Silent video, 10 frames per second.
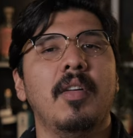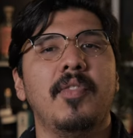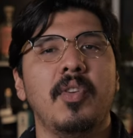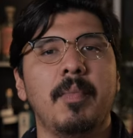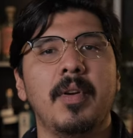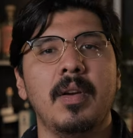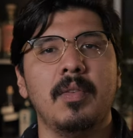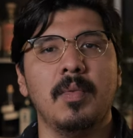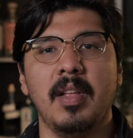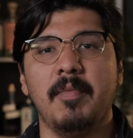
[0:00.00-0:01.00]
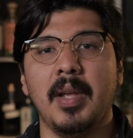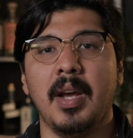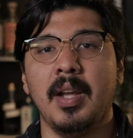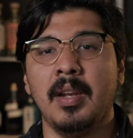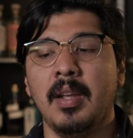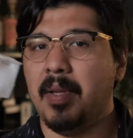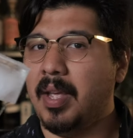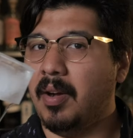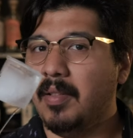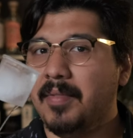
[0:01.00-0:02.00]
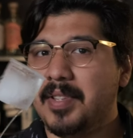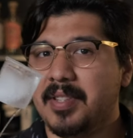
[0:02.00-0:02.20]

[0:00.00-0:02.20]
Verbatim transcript: All of the impurities were left behind being all of this